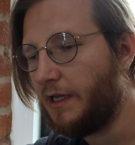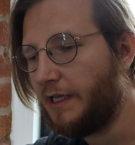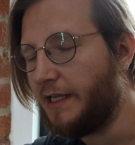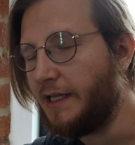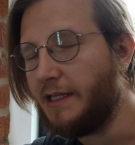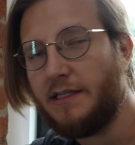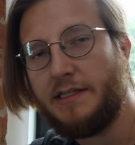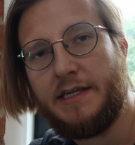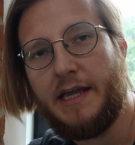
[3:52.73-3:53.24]
I
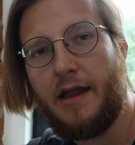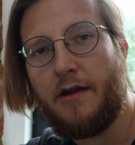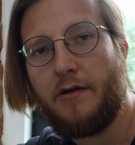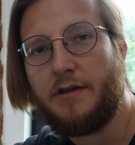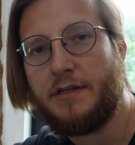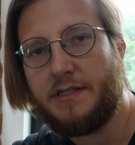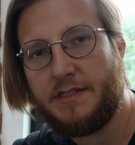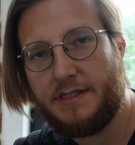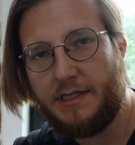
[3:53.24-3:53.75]
can
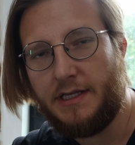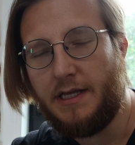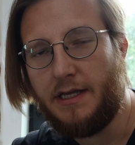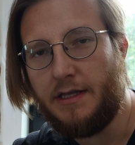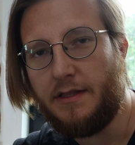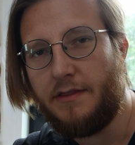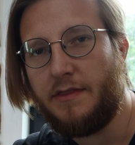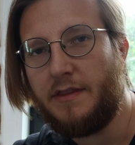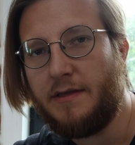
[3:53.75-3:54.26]

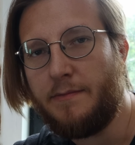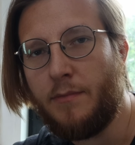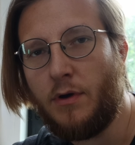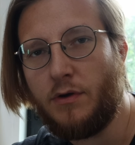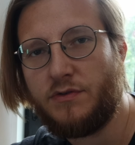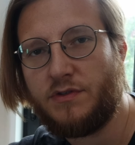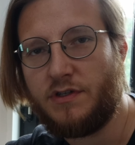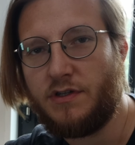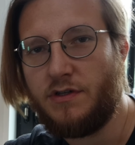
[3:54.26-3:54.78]
guarantee the
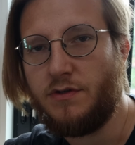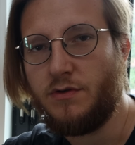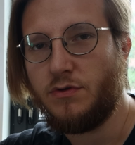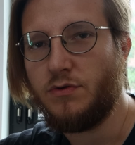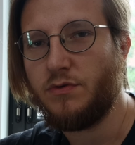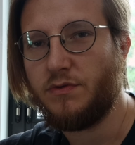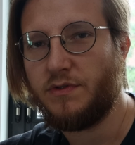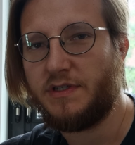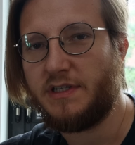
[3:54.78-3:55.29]
most
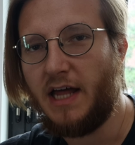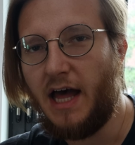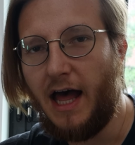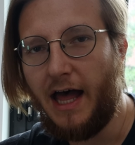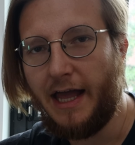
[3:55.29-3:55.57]
used